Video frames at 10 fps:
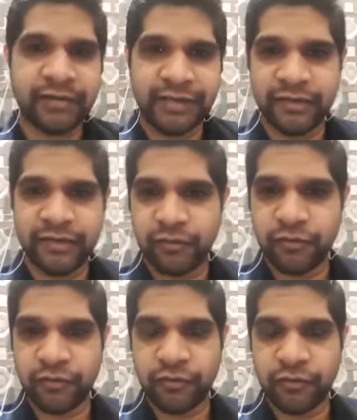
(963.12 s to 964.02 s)
that is
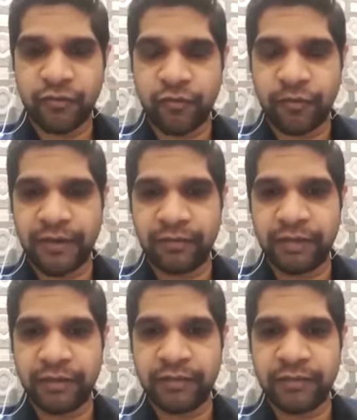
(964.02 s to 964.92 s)
also known for
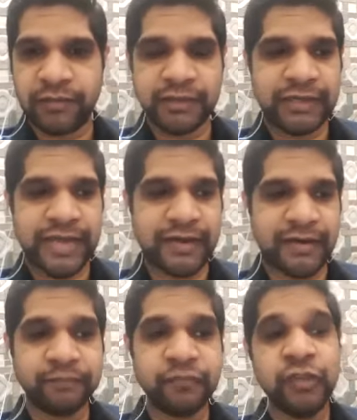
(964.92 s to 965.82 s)
petroleum here in
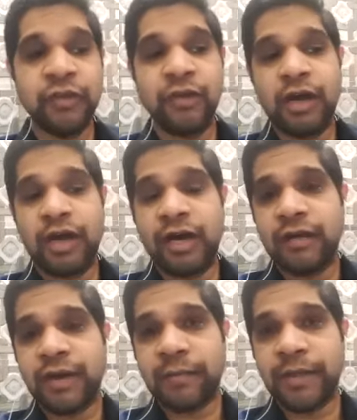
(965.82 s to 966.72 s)
Canada.
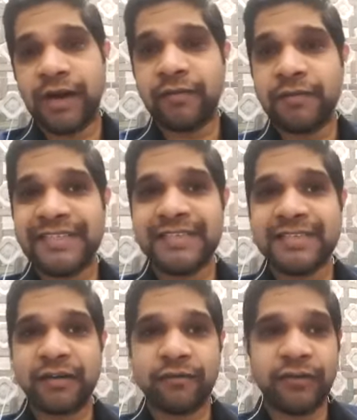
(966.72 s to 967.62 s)
Apart from this,
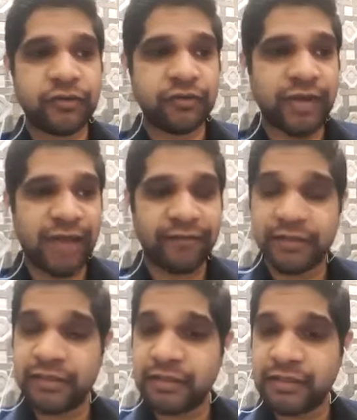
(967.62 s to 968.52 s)
we do have
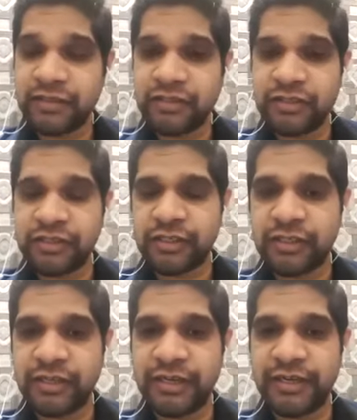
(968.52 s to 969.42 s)
other engineering
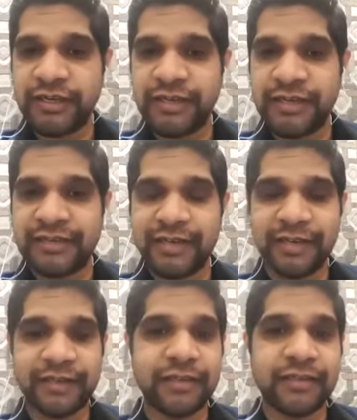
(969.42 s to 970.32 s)
areas
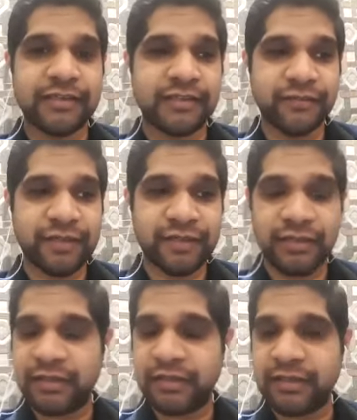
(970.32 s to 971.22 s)
like
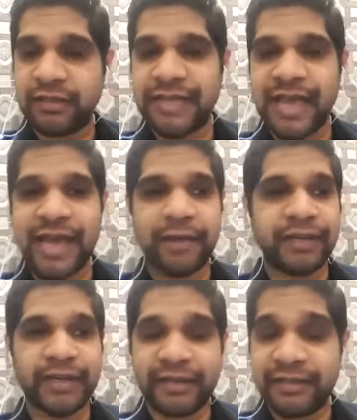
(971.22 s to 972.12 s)
civil is there,
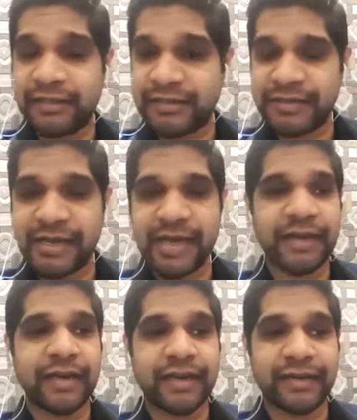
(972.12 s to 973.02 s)
mechanical is
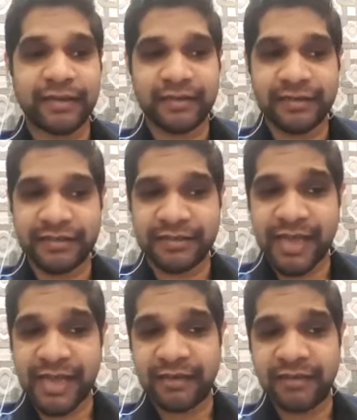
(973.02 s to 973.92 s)
there, electrical is
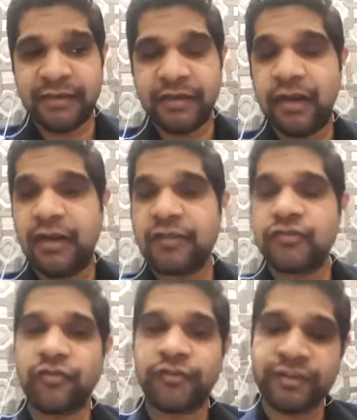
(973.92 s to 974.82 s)
there,
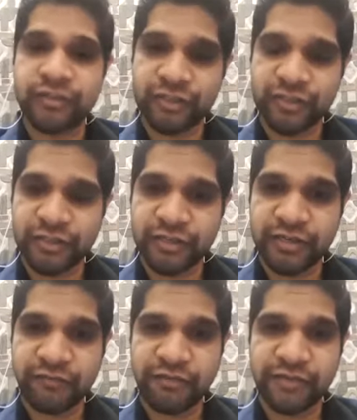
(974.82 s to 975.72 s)
software engineers
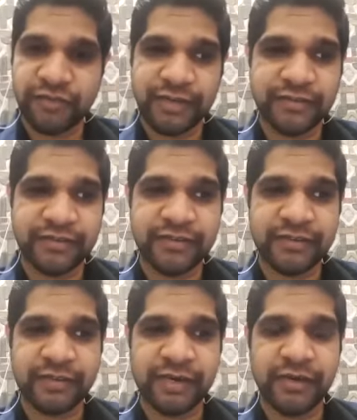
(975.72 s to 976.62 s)
even, that is in
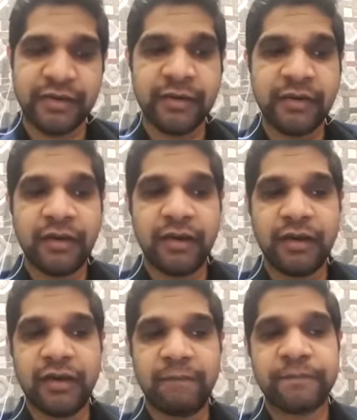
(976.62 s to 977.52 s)
demand.
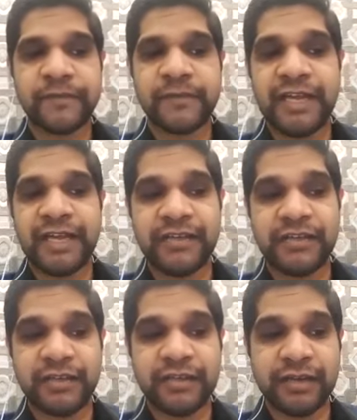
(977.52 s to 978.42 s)

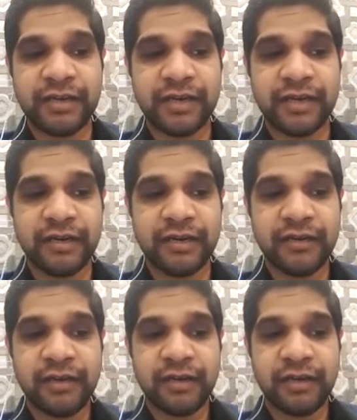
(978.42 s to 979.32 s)
There are
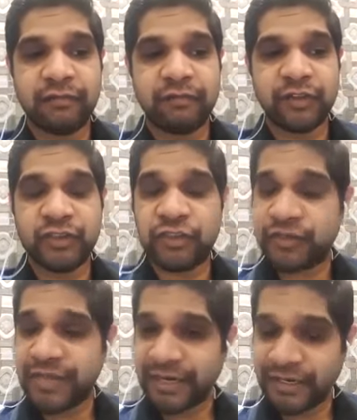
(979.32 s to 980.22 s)

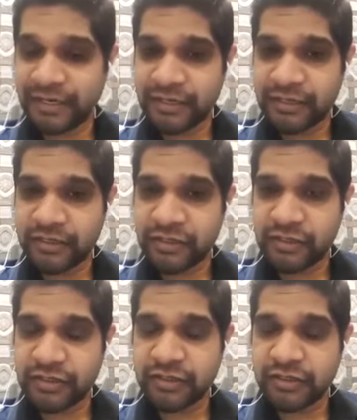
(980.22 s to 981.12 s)
geotechnical
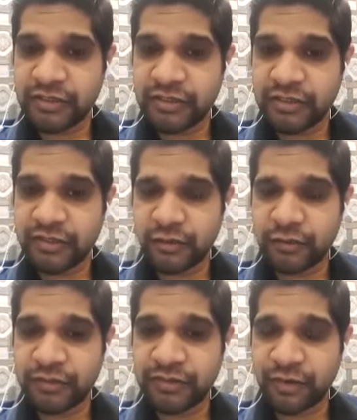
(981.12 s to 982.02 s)
engineering
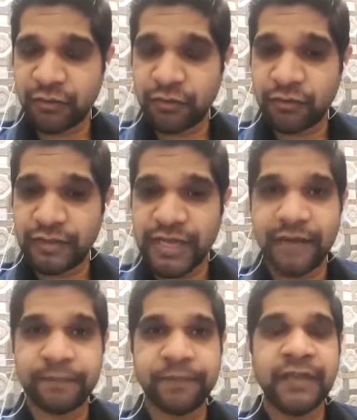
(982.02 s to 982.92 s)
options are also
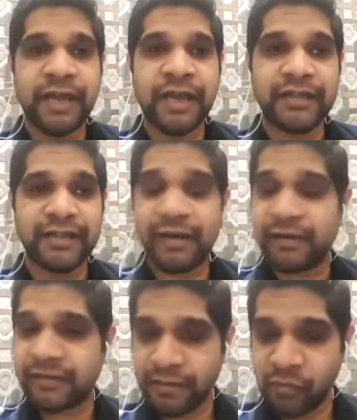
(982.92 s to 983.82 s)
there. And there
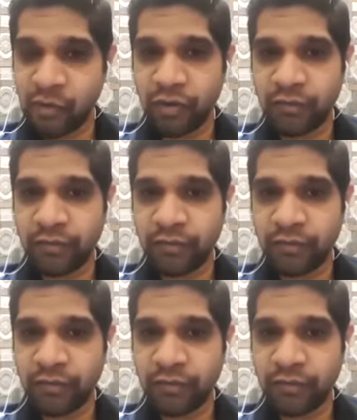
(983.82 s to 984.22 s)
are some more.